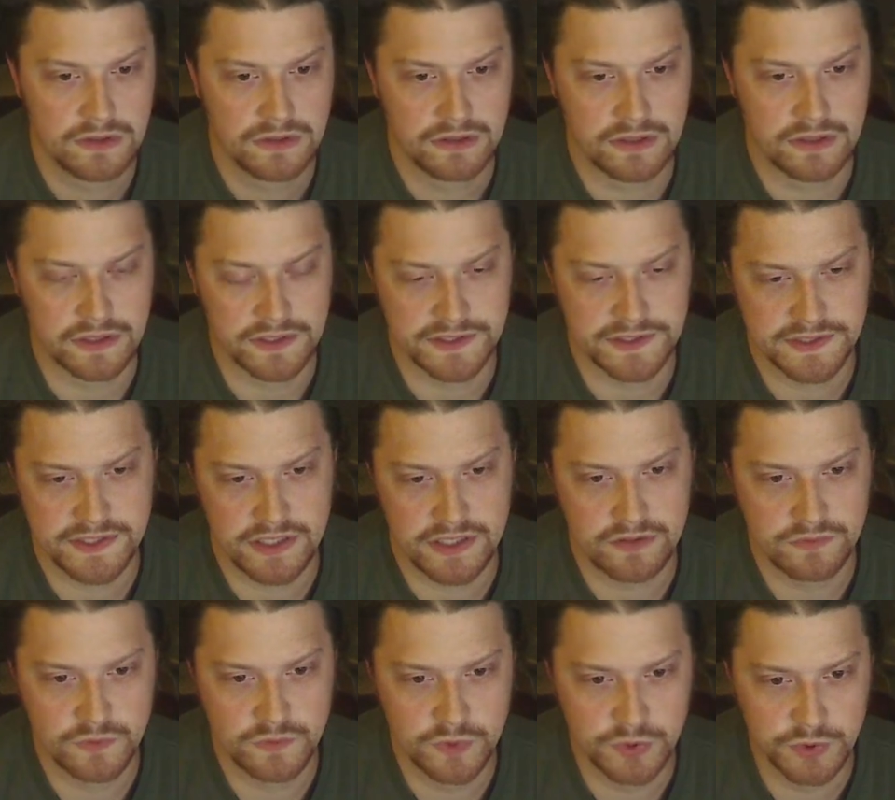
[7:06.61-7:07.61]
a uh, set
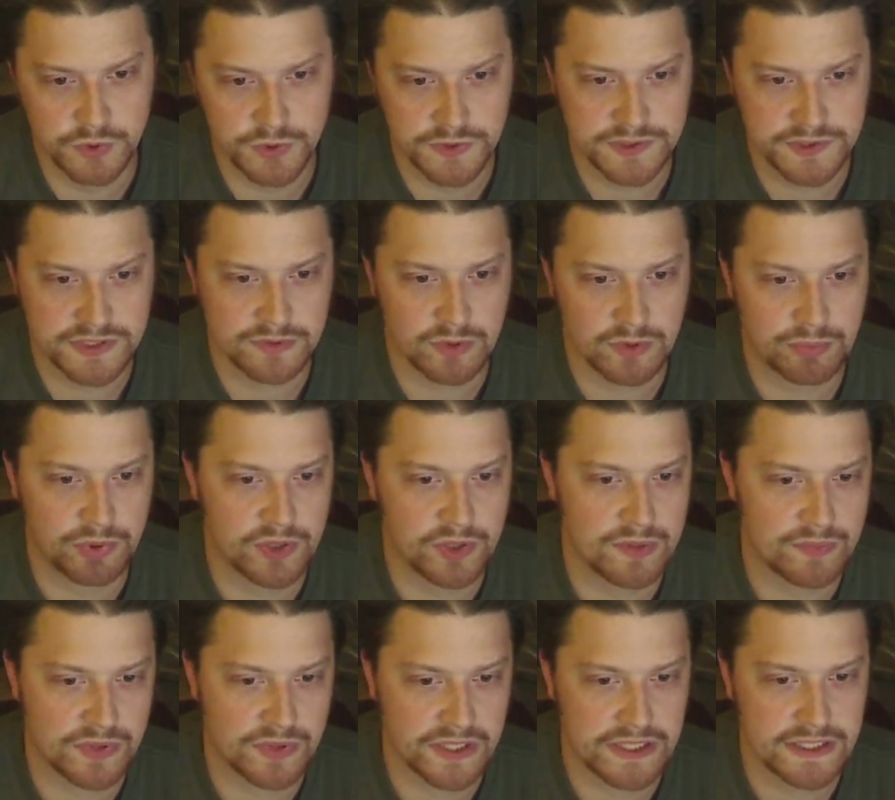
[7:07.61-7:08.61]
of rules that were put in
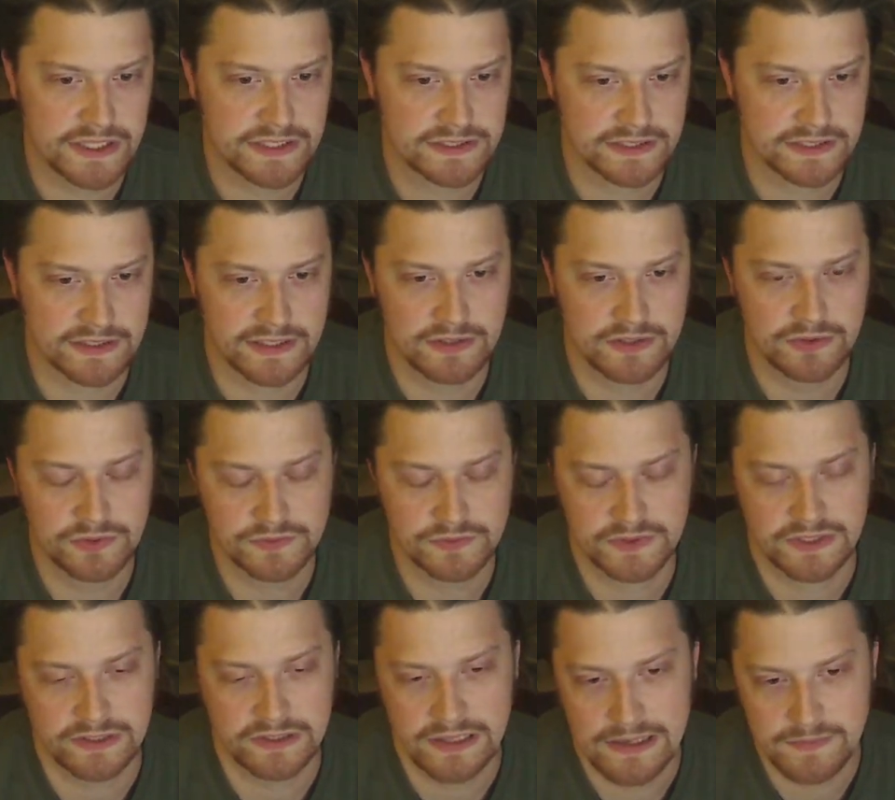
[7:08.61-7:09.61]
place, and I don't
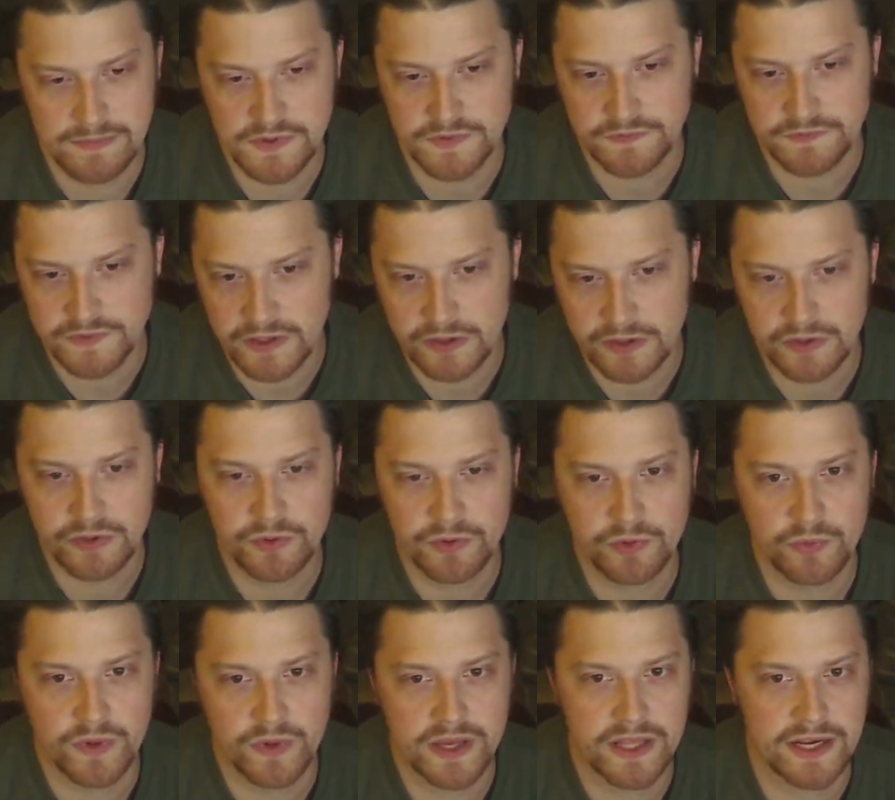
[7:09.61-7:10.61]
claim to follow the
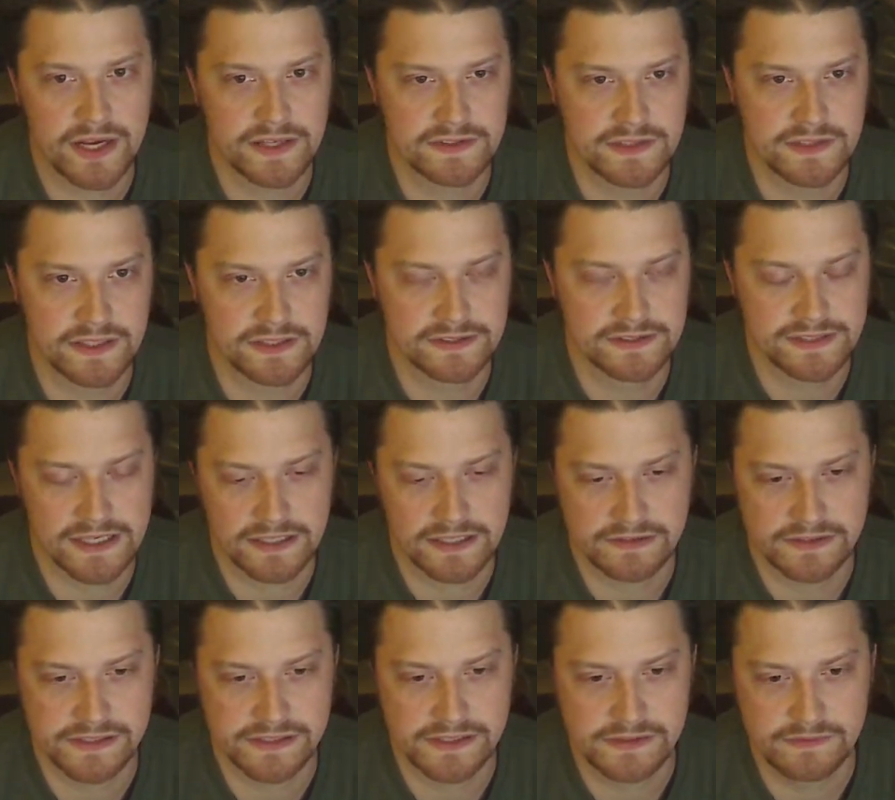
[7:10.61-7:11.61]
way it
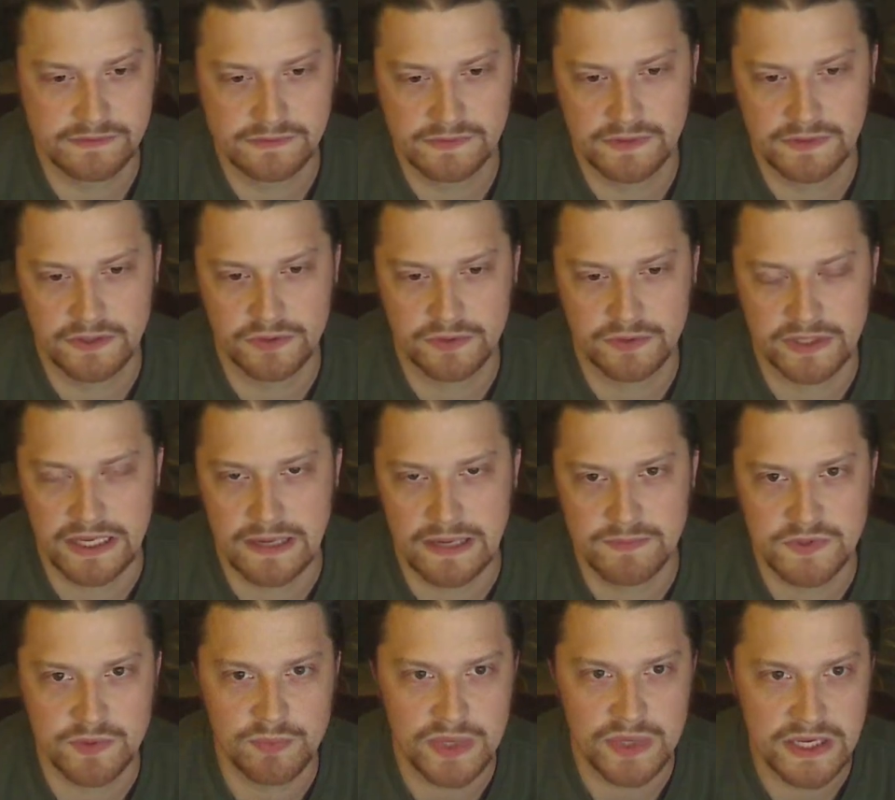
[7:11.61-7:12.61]
exactly you know came
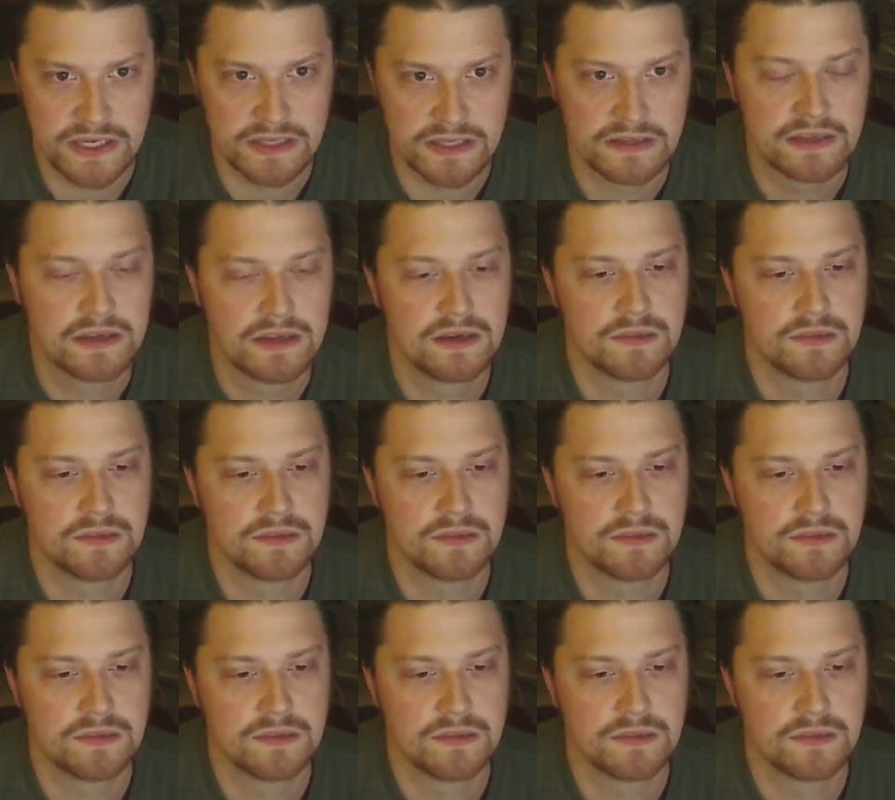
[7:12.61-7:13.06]
to be,